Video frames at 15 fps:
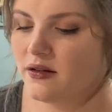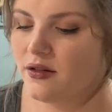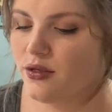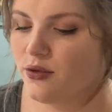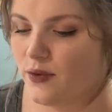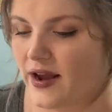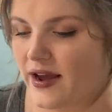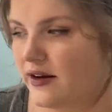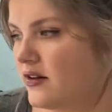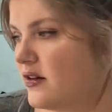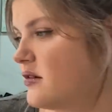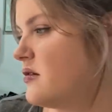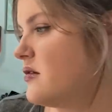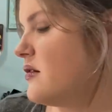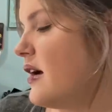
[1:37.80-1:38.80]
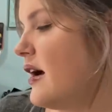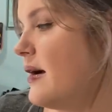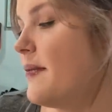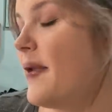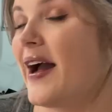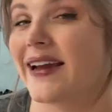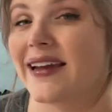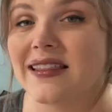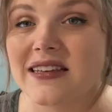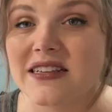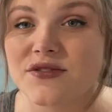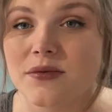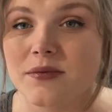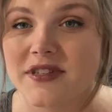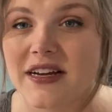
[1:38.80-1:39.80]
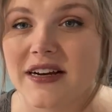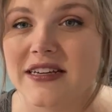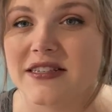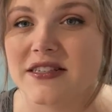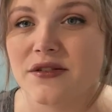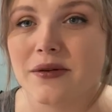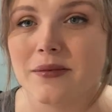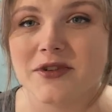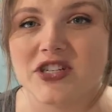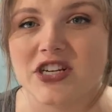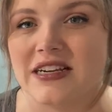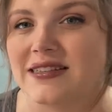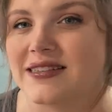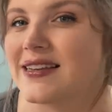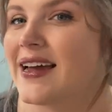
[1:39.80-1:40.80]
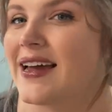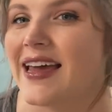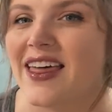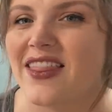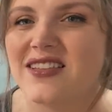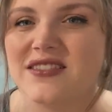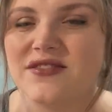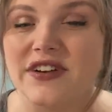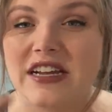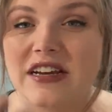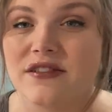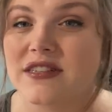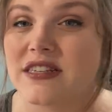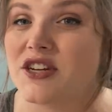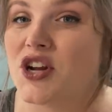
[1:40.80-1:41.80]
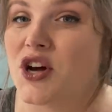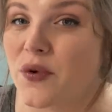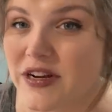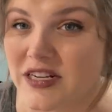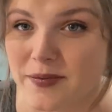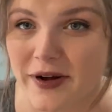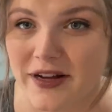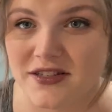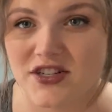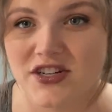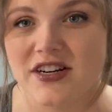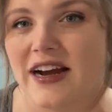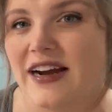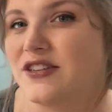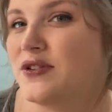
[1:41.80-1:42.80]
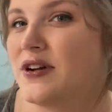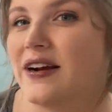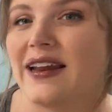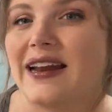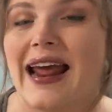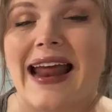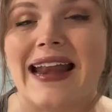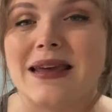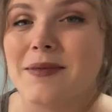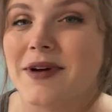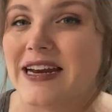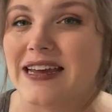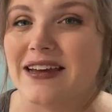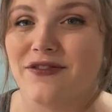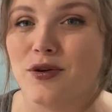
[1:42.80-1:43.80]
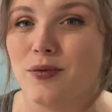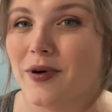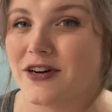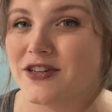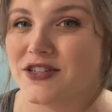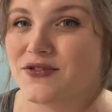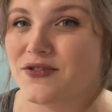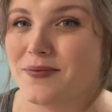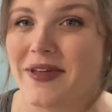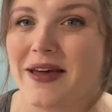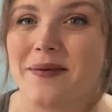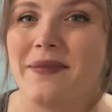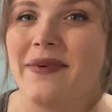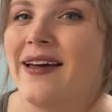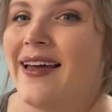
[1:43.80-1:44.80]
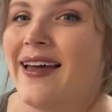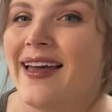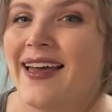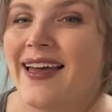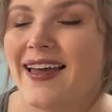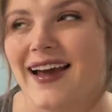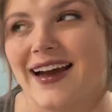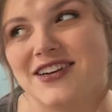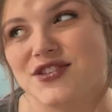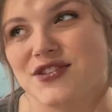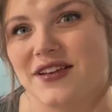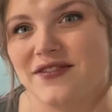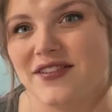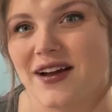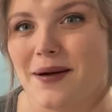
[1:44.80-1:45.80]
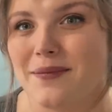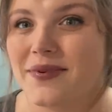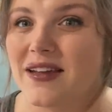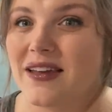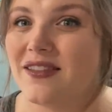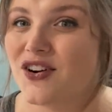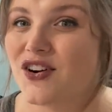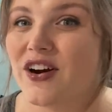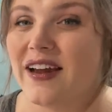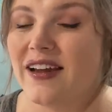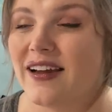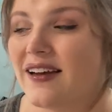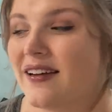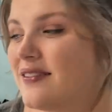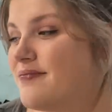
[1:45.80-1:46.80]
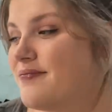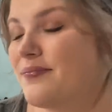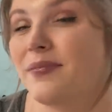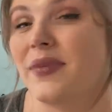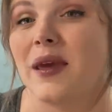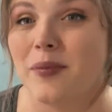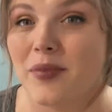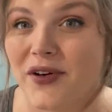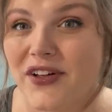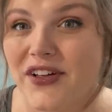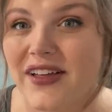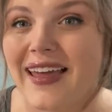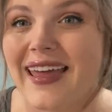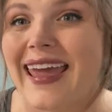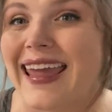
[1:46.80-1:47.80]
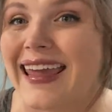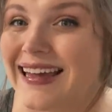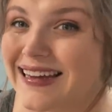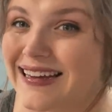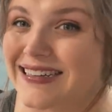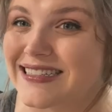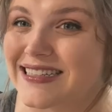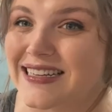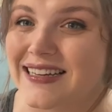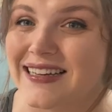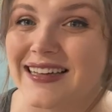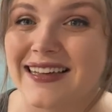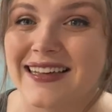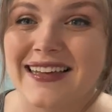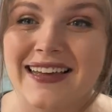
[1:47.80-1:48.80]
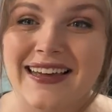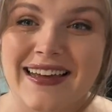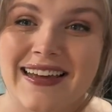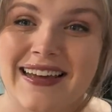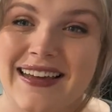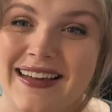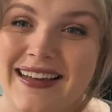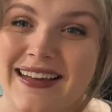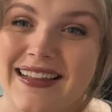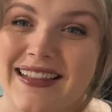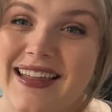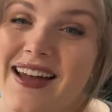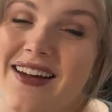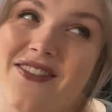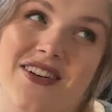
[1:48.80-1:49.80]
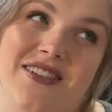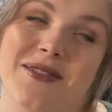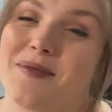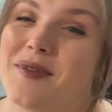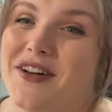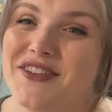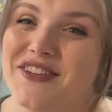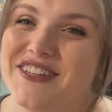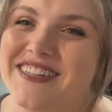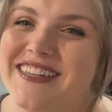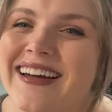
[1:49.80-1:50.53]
thread. Um, I get this from Sunny Sewing Machines. This video is in no way sponsored. I do not get any money if you purchase from them. I just love the company. They're great, great people and they have awesome colors.